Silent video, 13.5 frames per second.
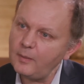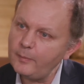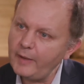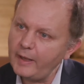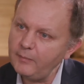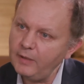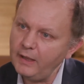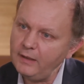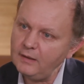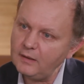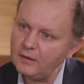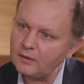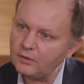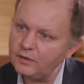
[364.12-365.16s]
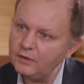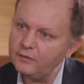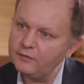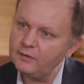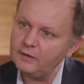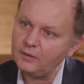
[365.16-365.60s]
pipeline,
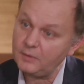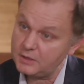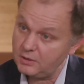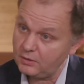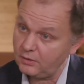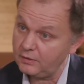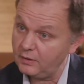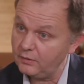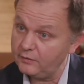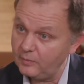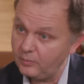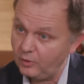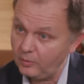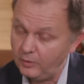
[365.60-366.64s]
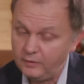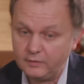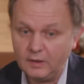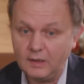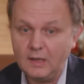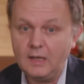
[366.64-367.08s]
continuous integration, continuous deployment.